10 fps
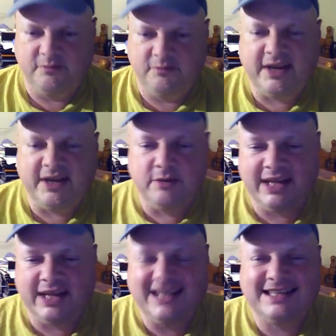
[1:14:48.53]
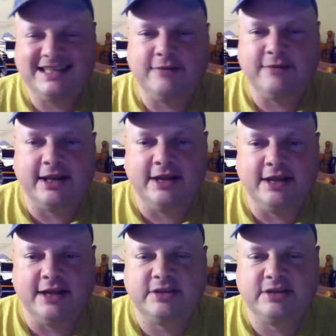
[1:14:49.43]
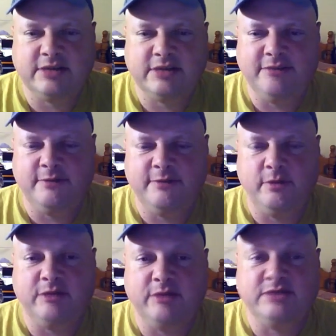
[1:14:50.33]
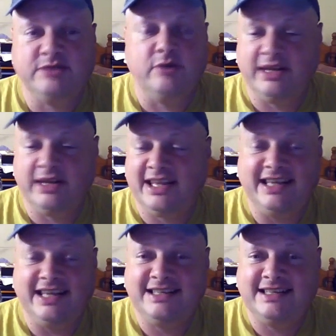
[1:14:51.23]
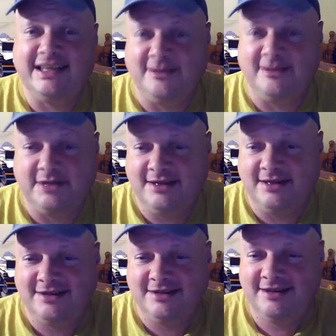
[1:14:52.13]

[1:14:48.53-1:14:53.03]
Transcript: fit in with EEC regulations. This was even before they were still calling it the EEC in those days.